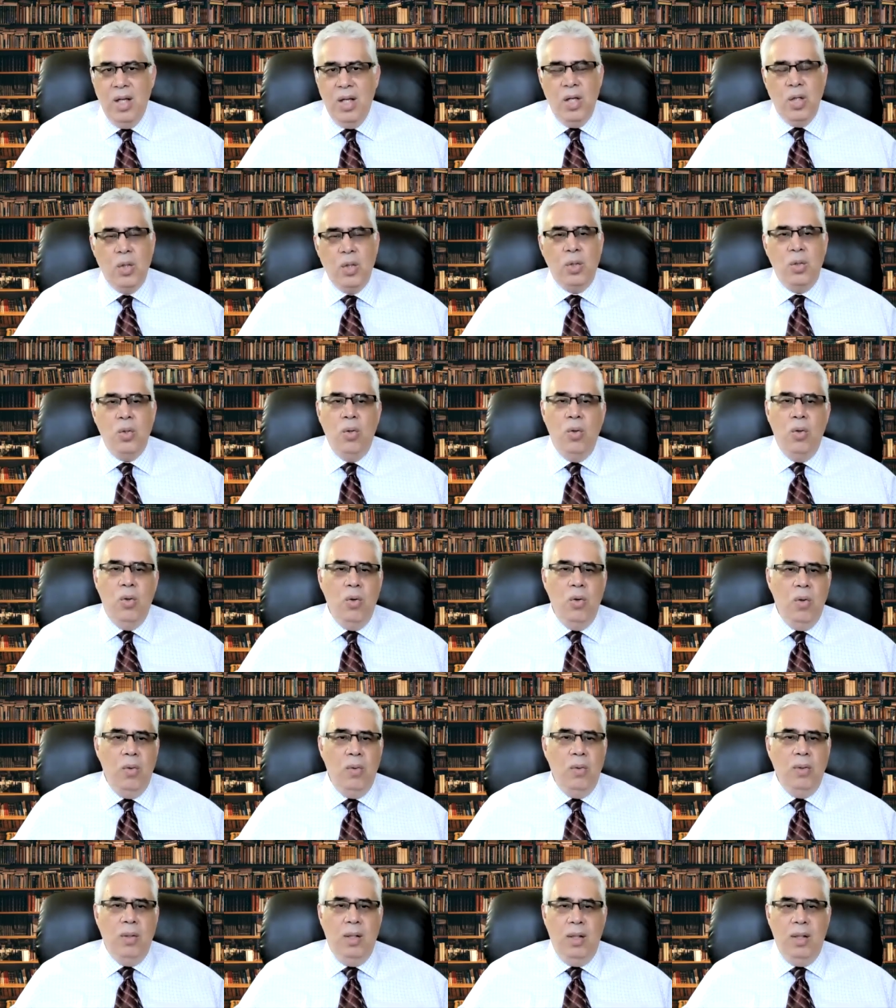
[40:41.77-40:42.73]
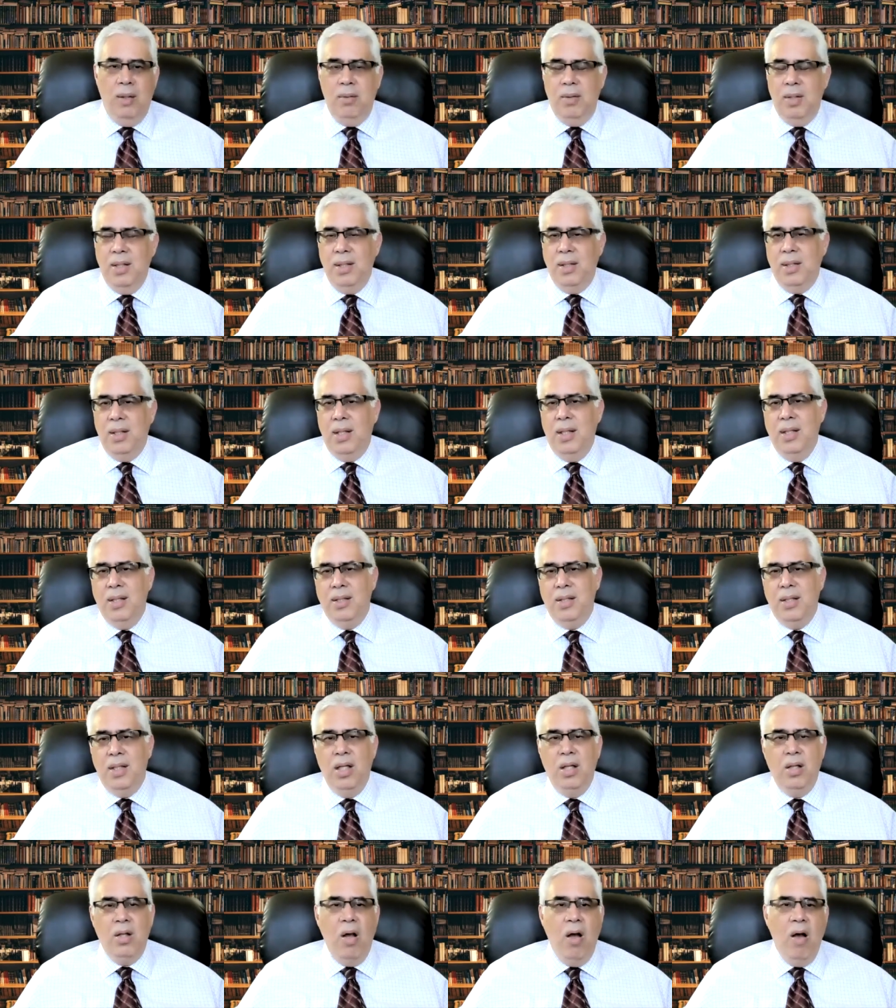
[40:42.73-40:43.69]
So uh,
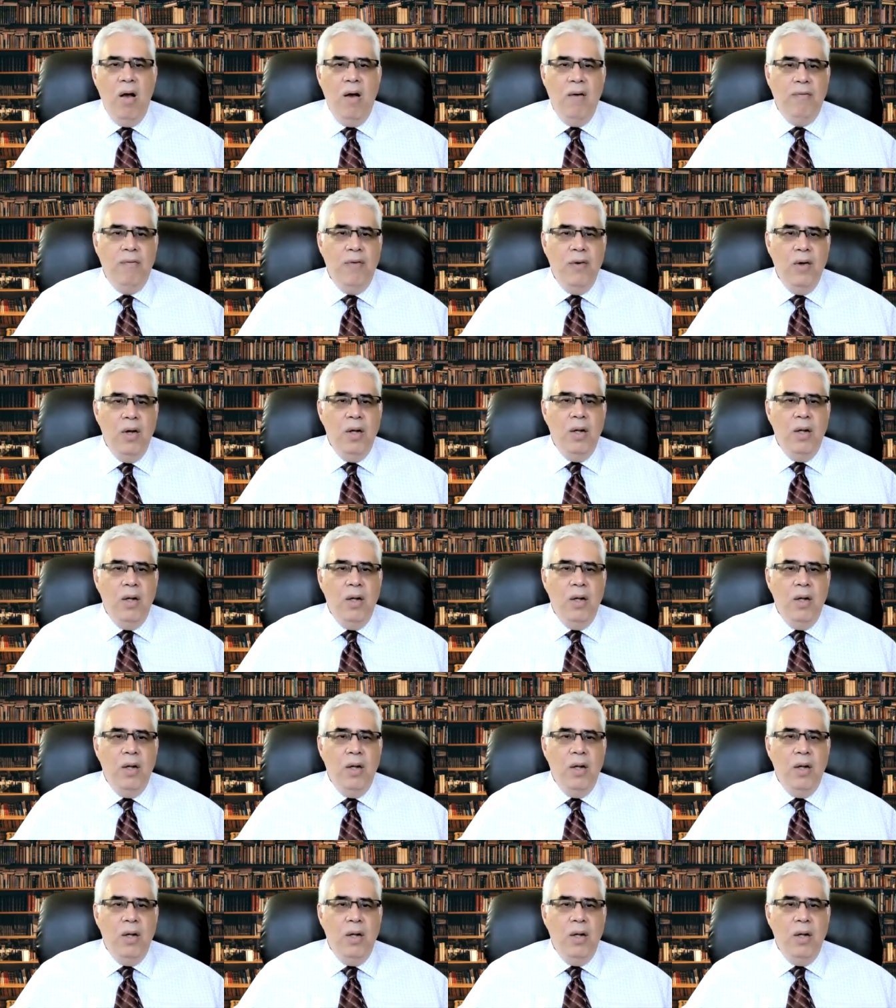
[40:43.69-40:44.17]
instead of